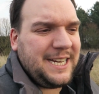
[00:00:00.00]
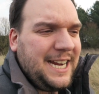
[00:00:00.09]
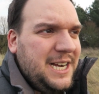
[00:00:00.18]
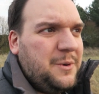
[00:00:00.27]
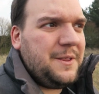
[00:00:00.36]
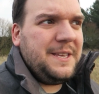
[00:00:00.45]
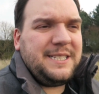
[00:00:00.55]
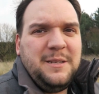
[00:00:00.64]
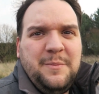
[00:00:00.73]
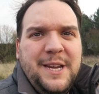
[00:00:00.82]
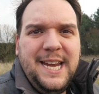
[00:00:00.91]
I kind of want
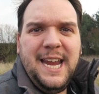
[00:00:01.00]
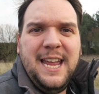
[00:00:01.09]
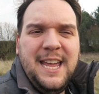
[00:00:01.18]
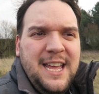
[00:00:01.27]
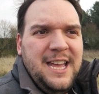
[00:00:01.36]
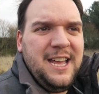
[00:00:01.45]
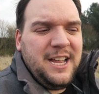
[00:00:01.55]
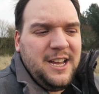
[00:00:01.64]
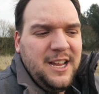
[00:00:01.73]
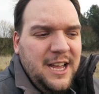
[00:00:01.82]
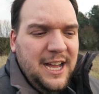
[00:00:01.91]
this to be
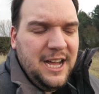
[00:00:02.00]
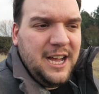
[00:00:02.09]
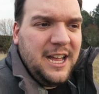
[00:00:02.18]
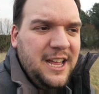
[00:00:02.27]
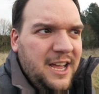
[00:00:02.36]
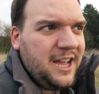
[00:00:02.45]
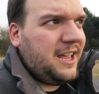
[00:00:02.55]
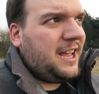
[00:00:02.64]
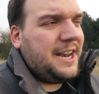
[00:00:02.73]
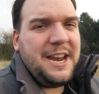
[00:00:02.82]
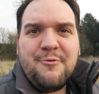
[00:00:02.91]
an